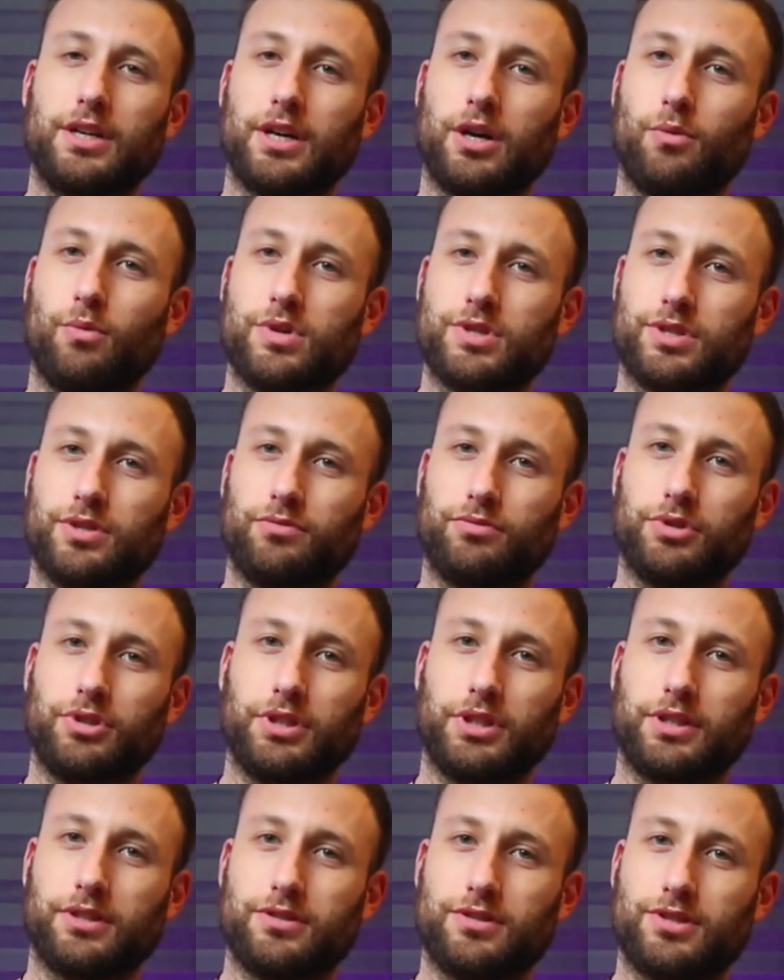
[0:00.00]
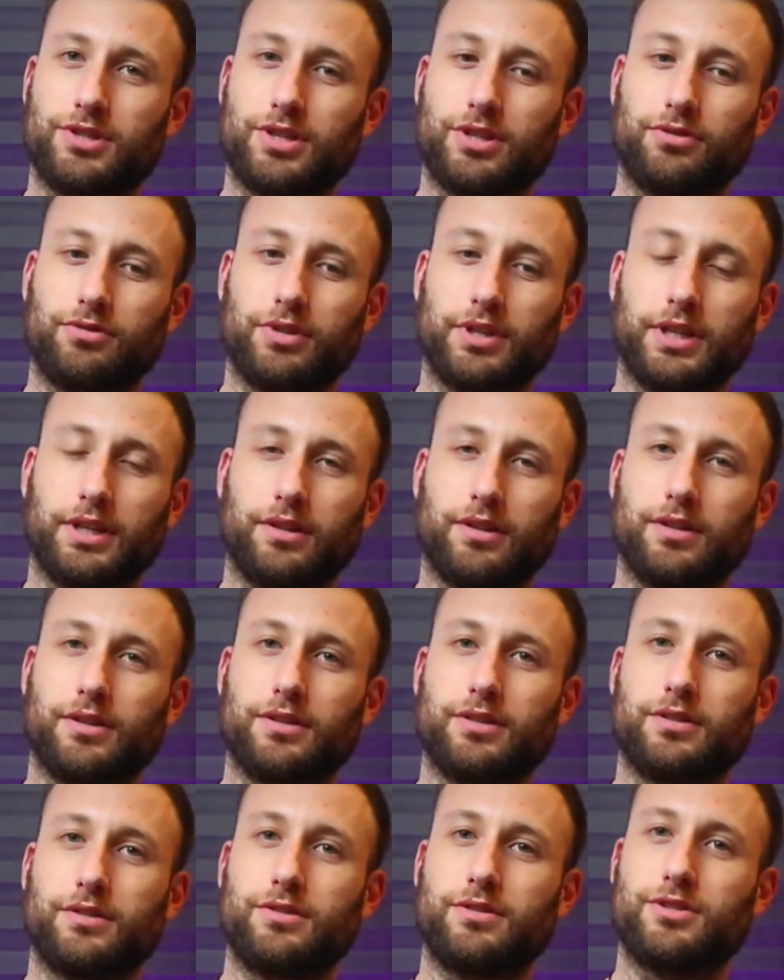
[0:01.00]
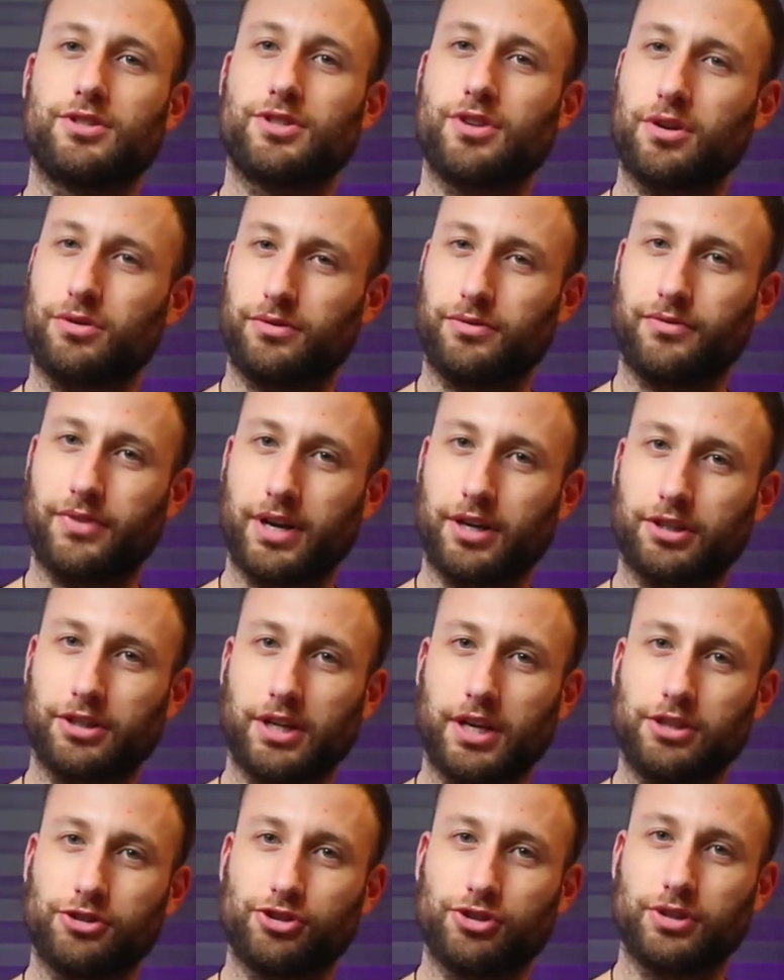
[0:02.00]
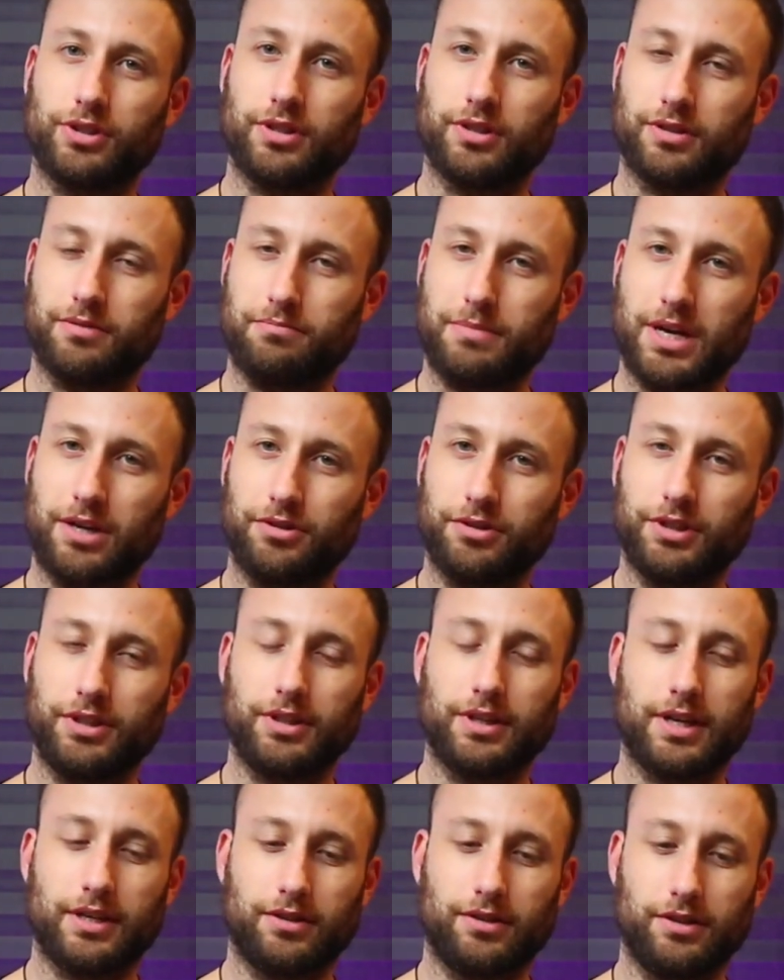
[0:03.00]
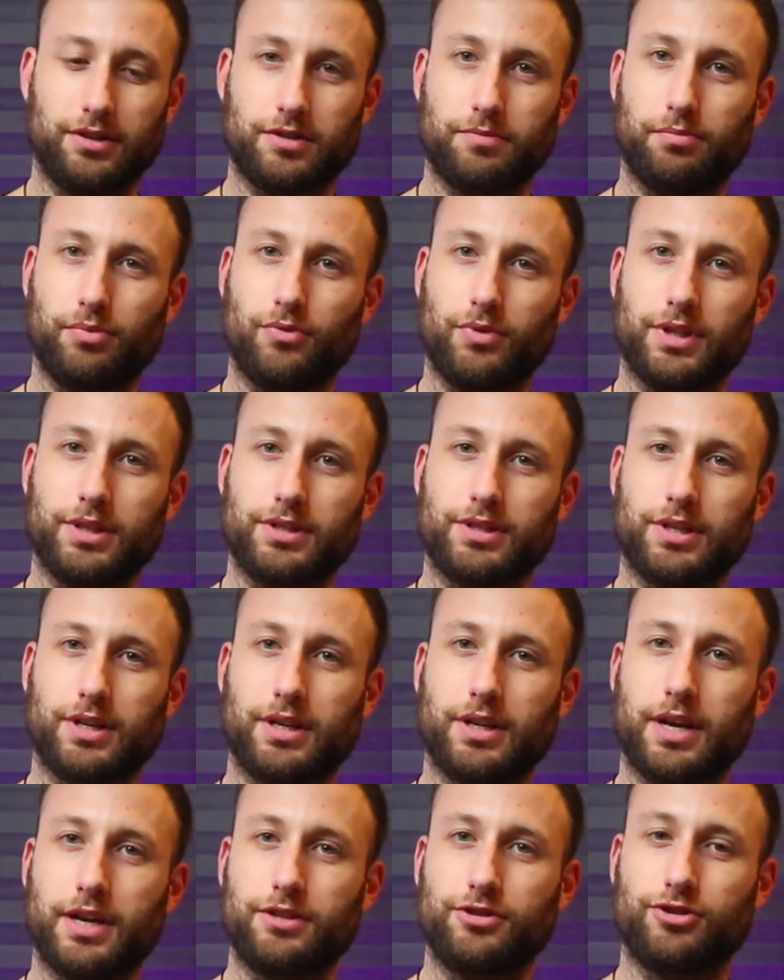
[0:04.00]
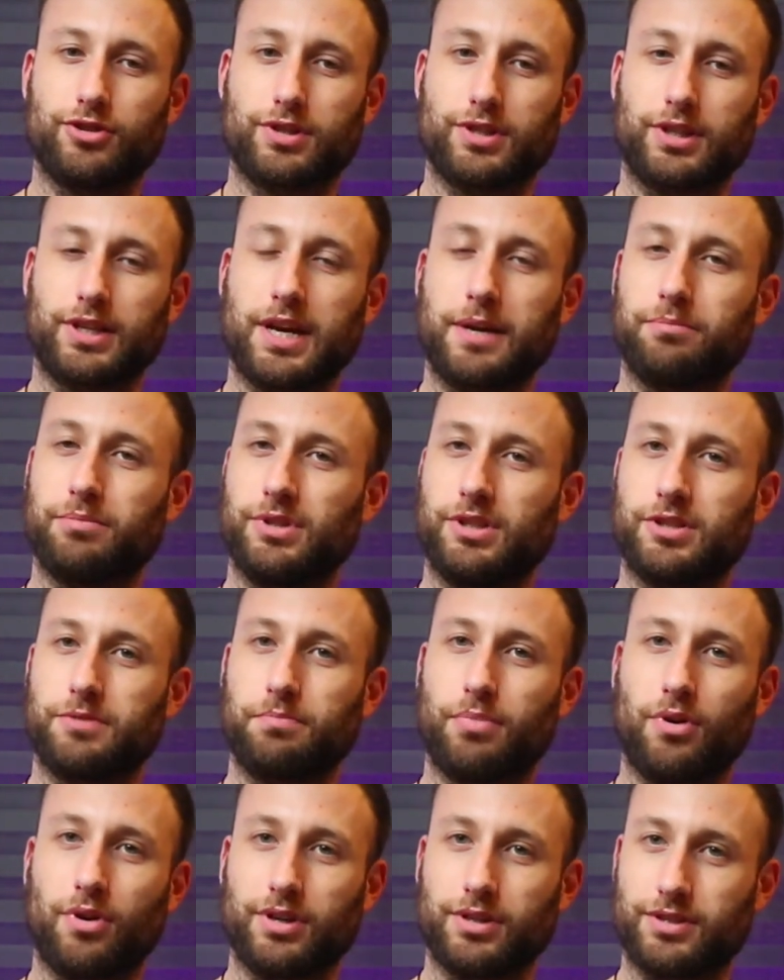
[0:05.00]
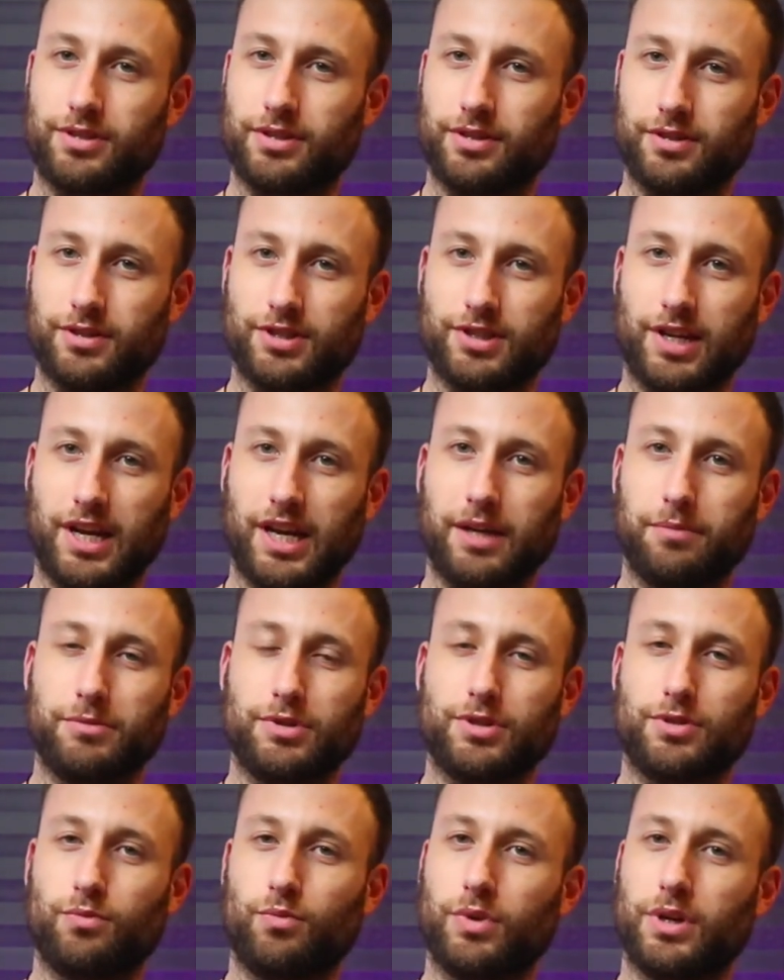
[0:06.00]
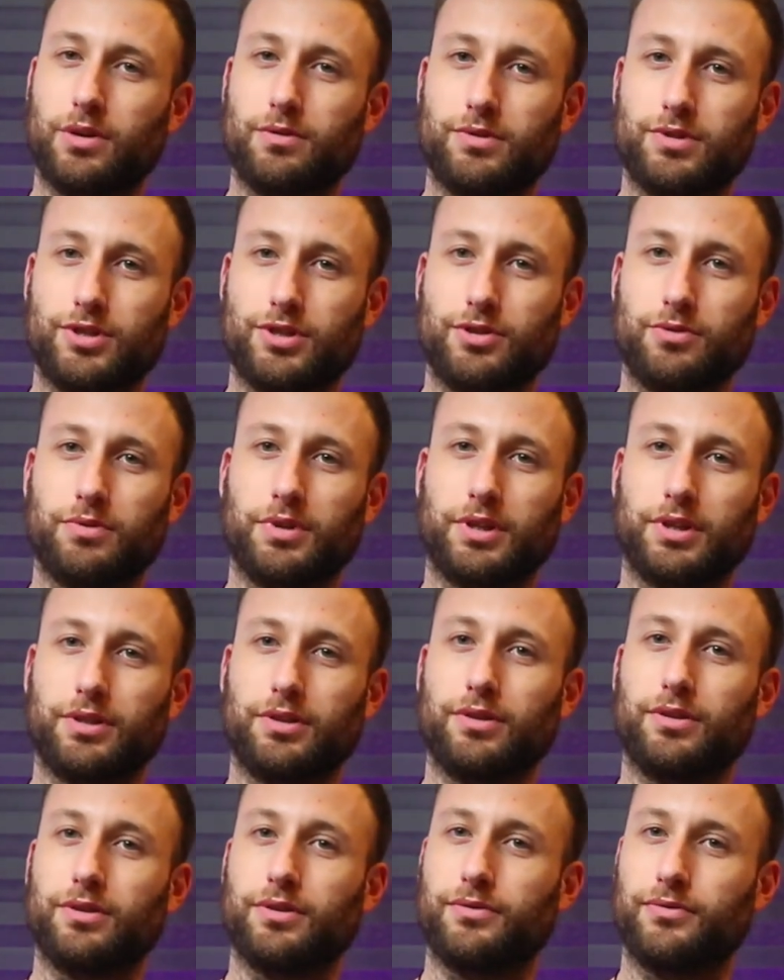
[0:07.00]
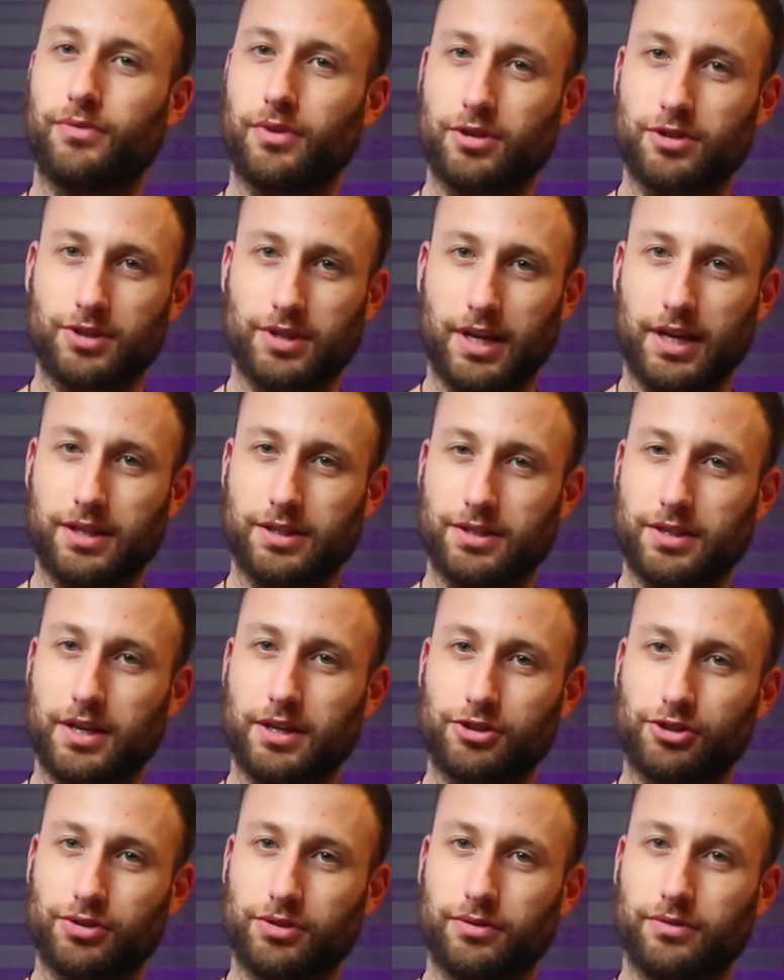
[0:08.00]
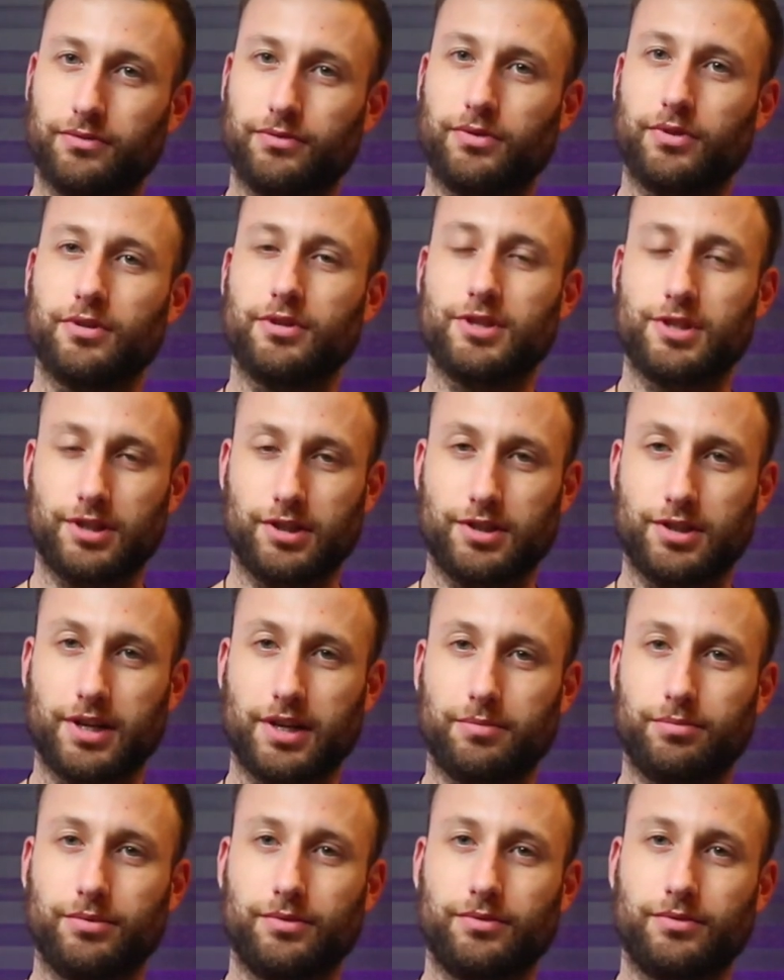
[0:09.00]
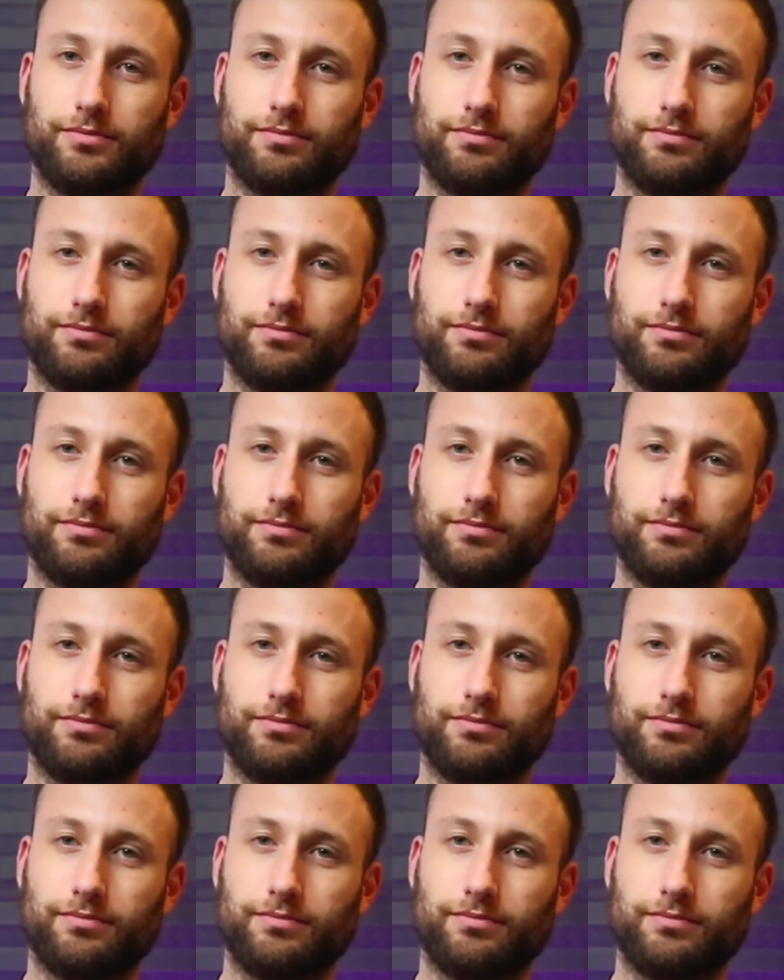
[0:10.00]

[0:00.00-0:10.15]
I wasn't really considering the subtle variation in the melody at these points, and I just kept these parts the same as what I was doing in the first A section for this example.